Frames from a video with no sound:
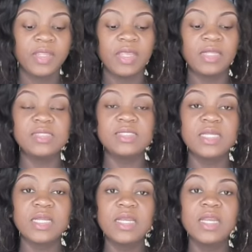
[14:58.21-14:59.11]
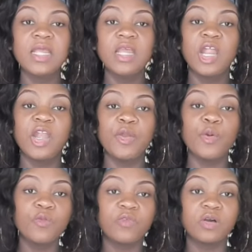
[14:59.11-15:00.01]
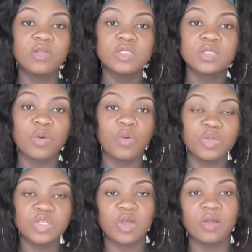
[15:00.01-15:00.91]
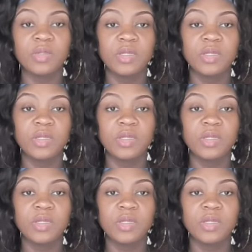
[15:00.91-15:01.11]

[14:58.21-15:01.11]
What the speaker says: in Sydney, Nova Scotia.